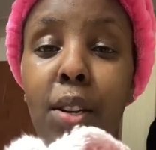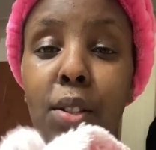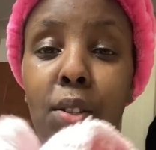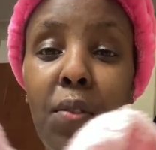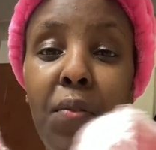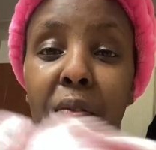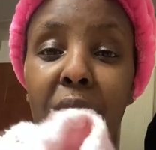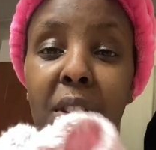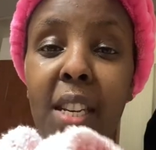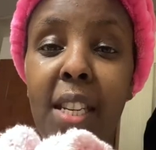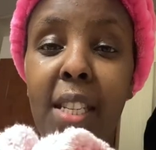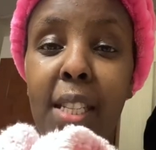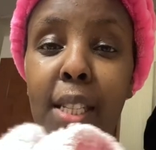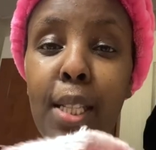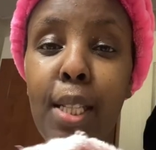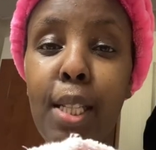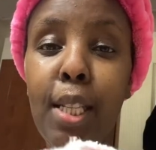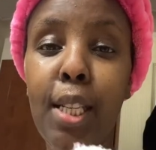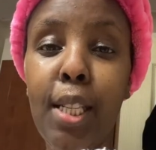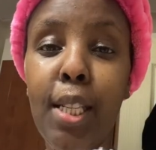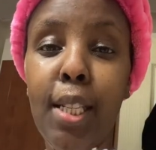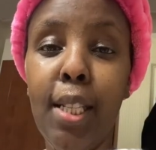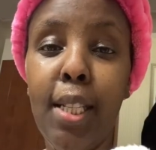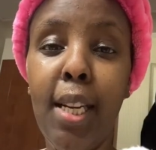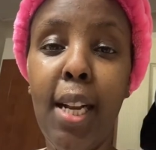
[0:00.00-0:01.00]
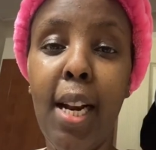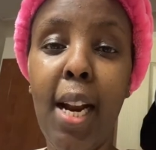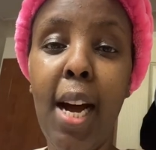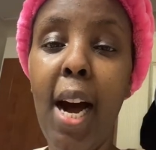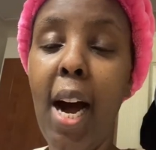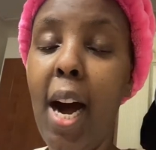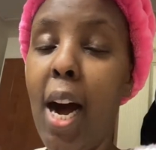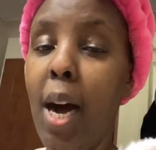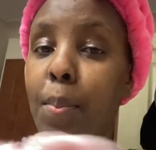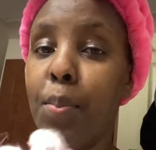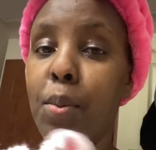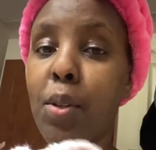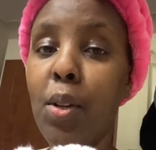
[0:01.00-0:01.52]
of this. This is an
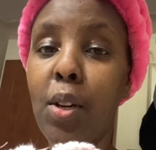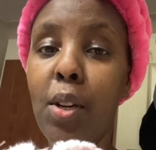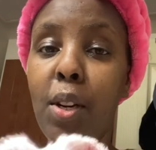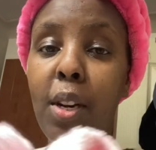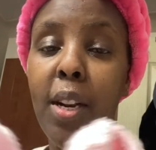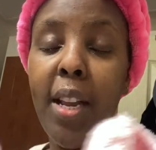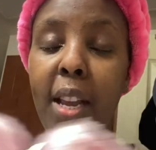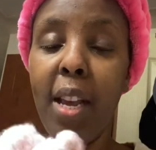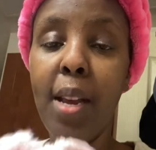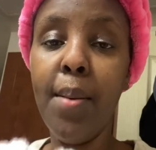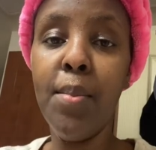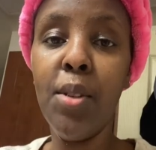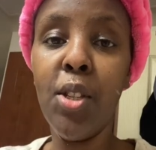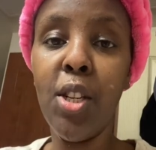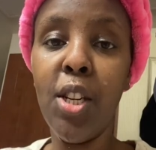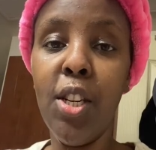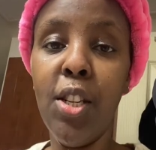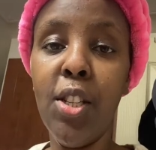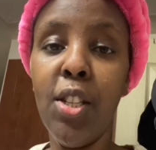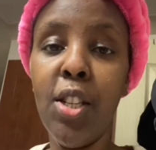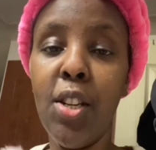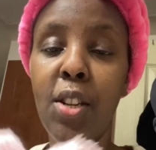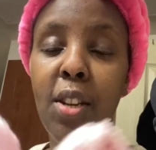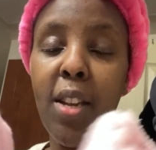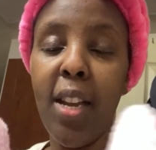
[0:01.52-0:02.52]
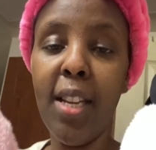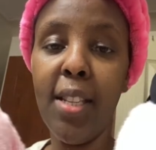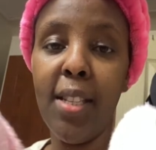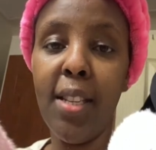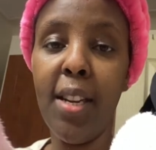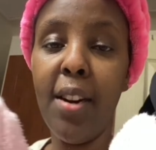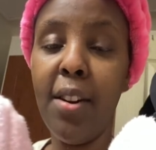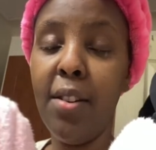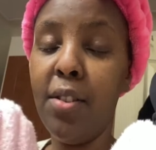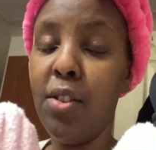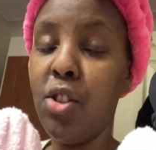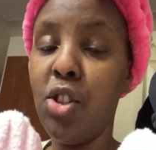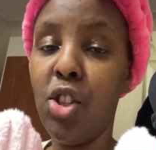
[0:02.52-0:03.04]
absolutely game changer. You guys
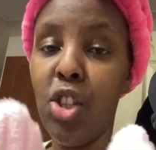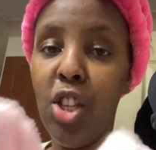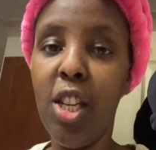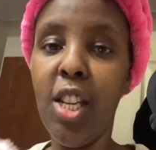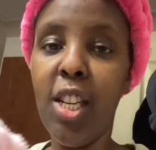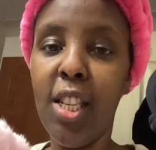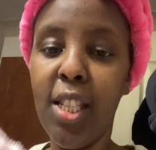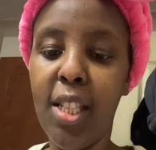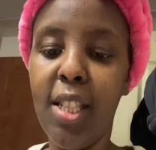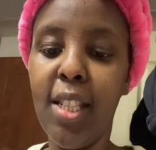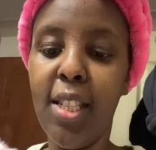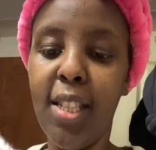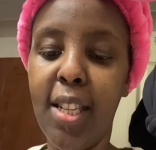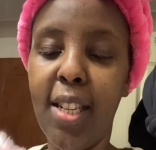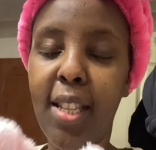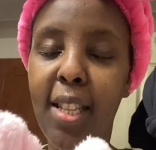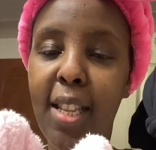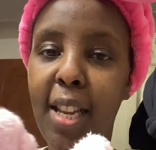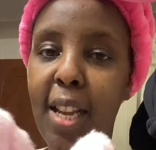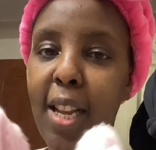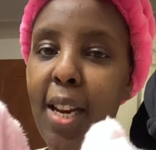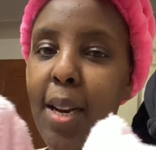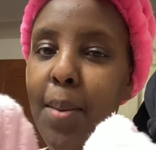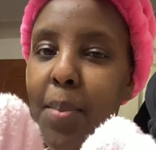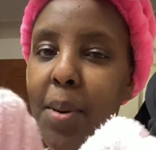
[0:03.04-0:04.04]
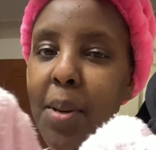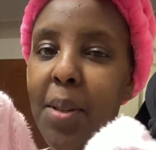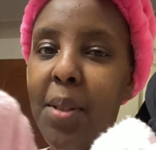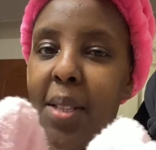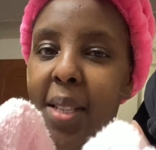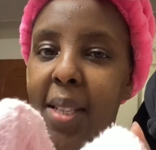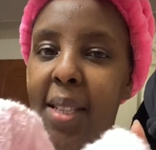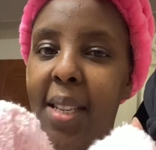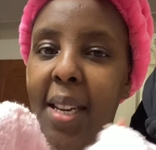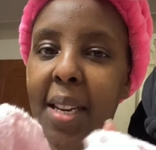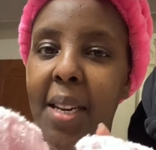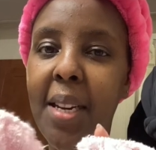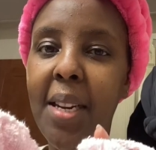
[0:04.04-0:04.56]
are geniuses at thinking about
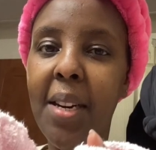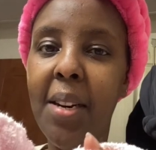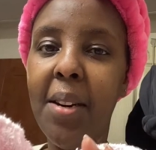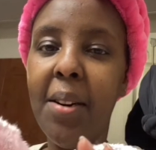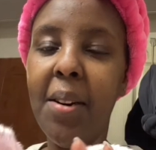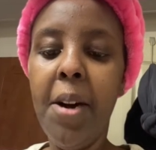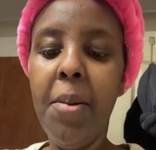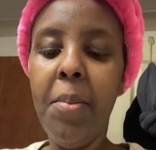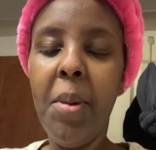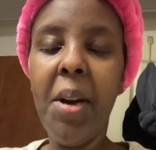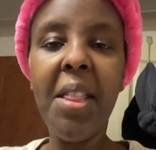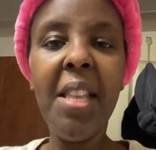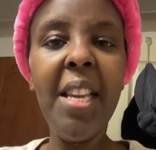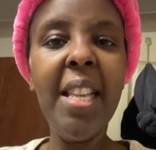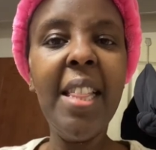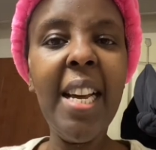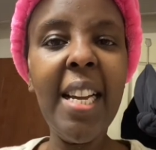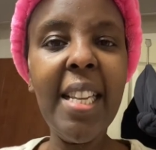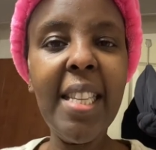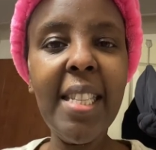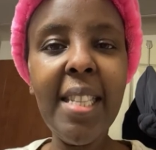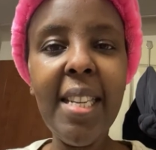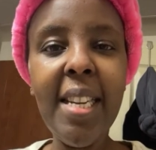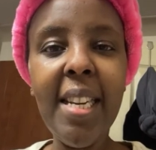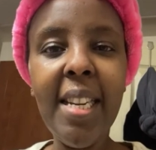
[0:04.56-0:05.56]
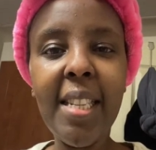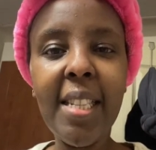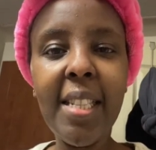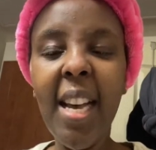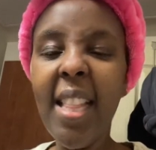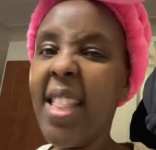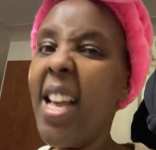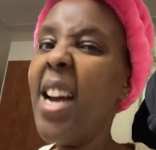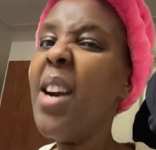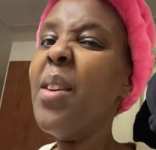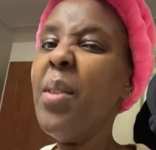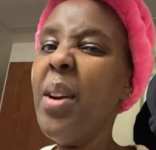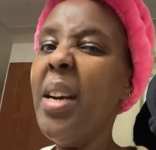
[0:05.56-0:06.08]
this idea. I think that's it.
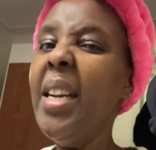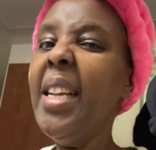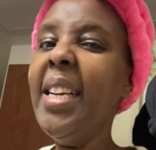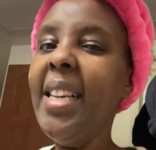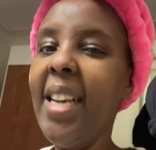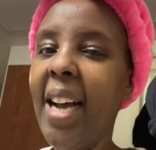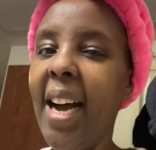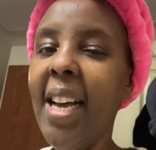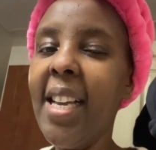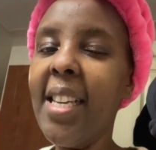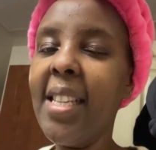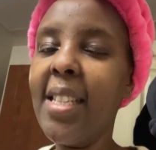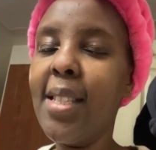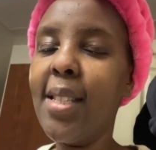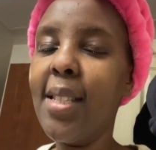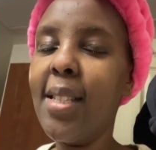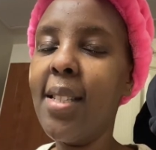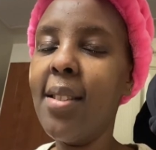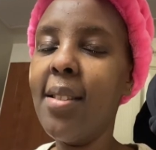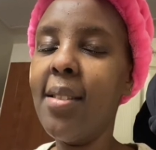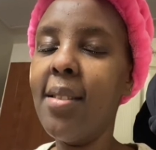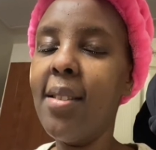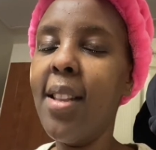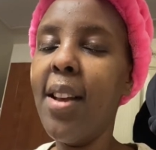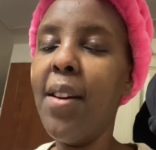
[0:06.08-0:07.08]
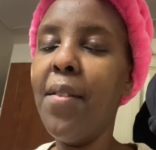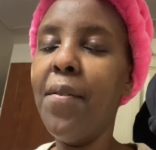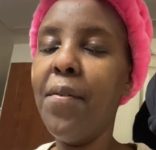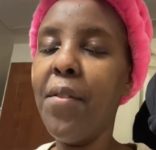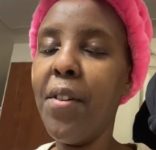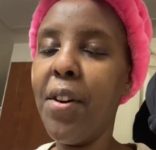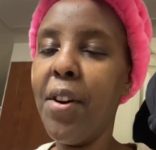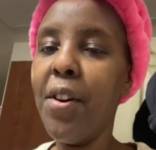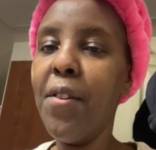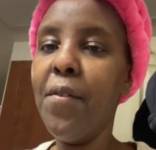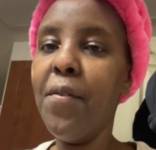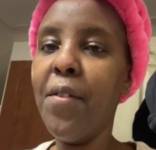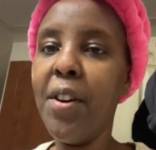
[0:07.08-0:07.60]
They're really nice. They're
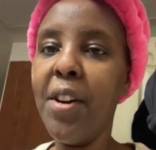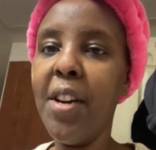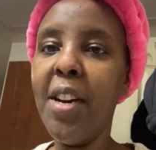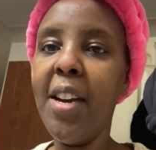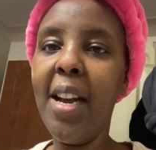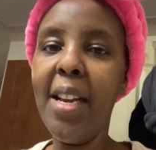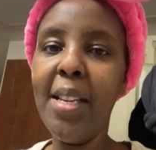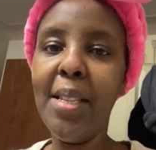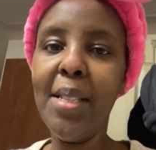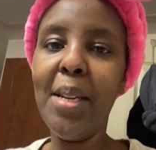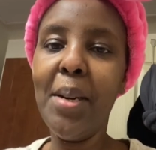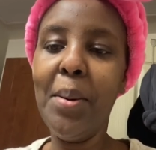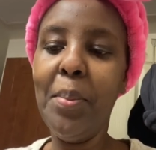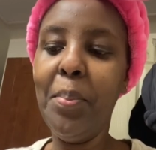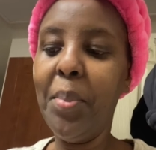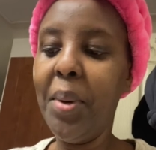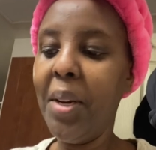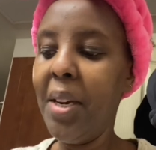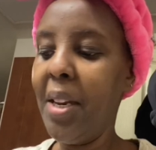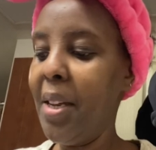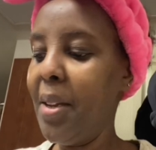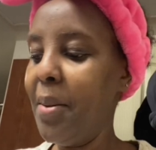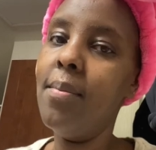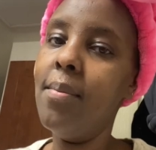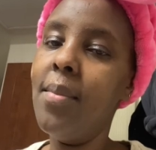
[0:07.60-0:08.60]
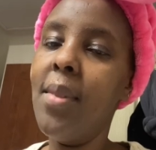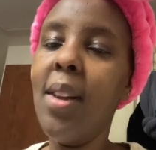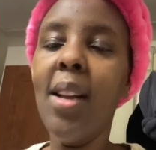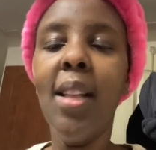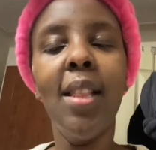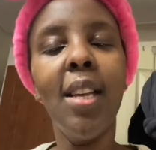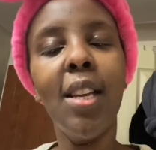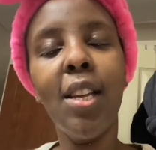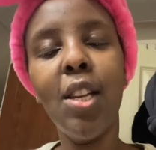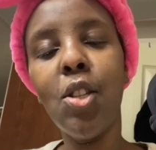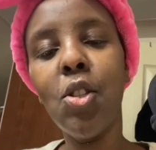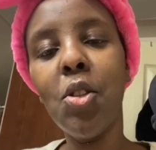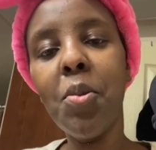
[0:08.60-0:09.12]
very, very nice company.
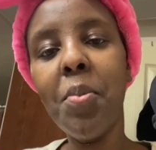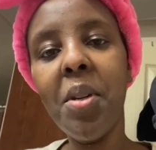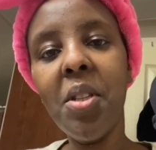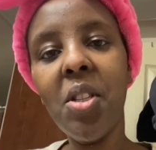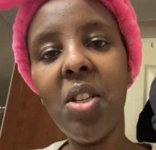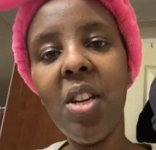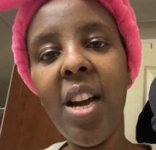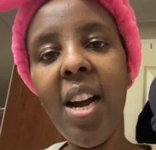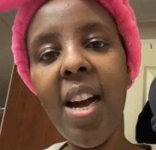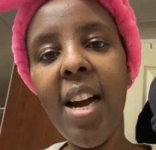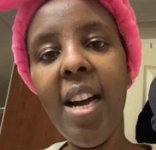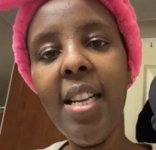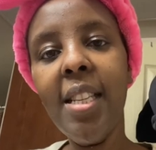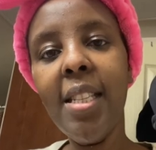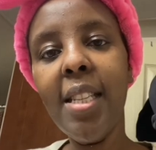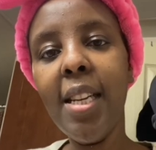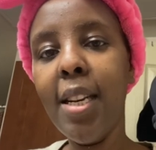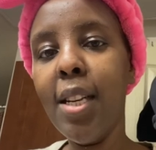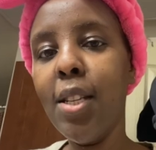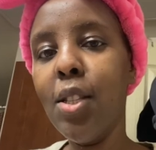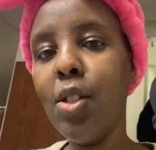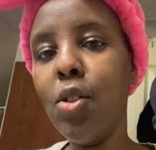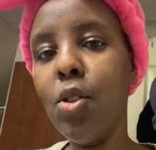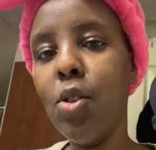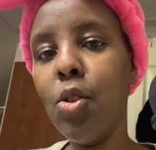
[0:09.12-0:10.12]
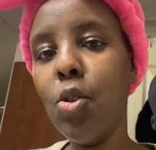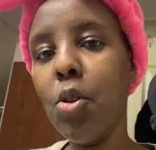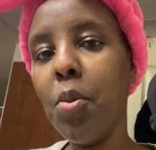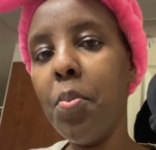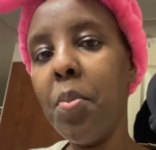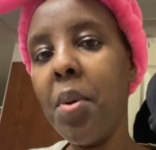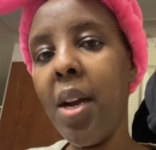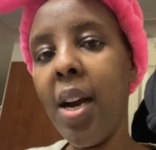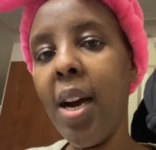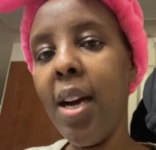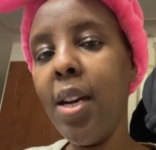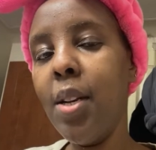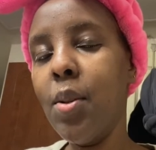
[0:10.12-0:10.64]
Thank you so much, guys. And as usual, be
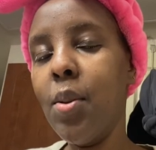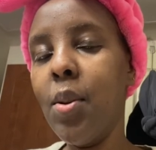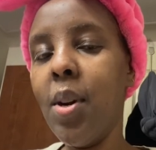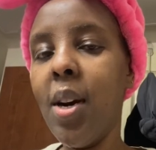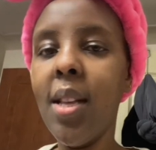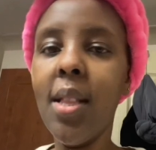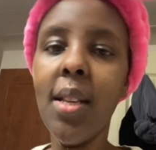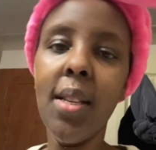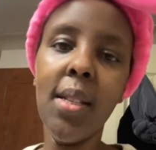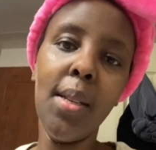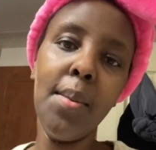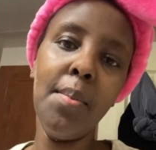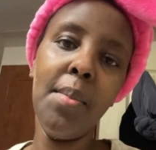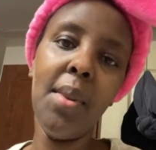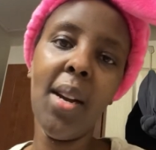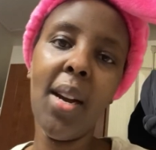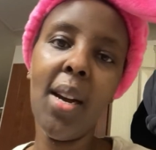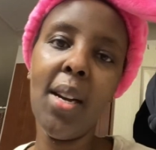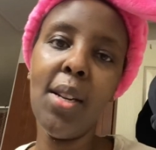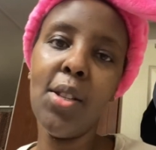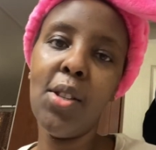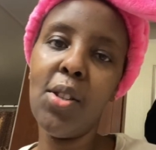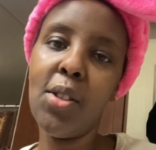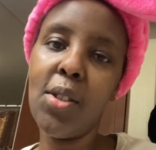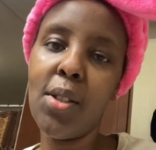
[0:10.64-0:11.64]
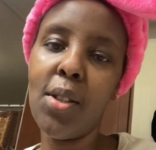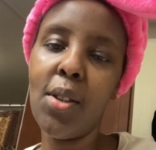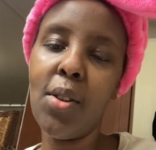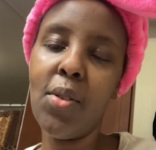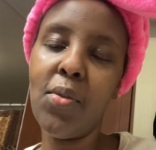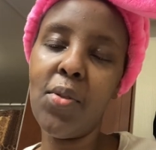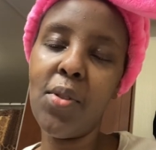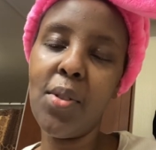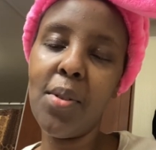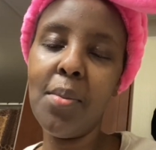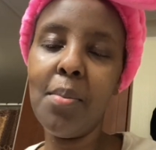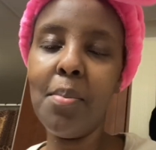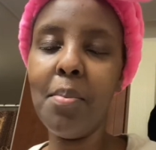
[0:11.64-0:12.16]
kind to others and be kind to
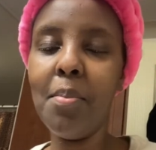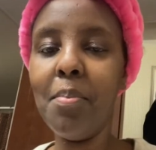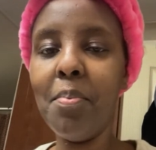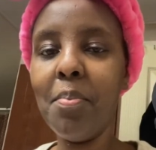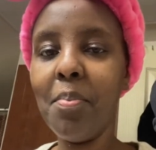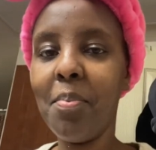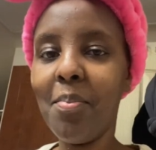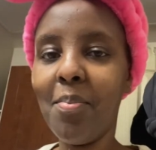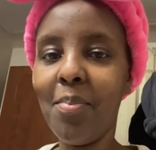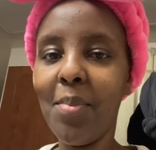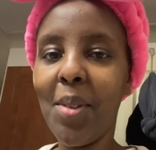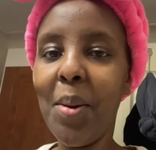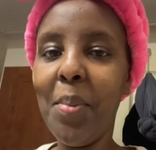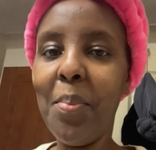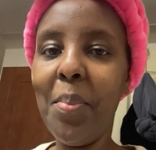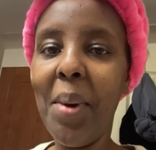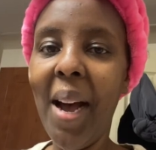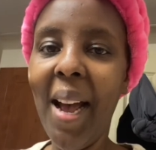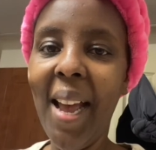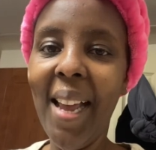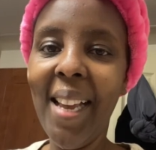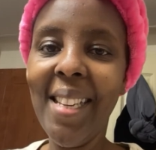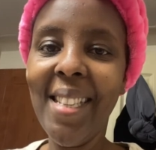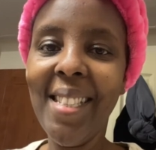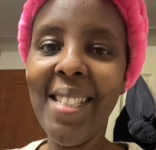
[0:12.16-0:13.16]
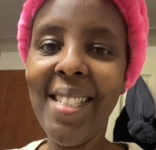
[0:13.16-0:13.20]
yourselves. Bye.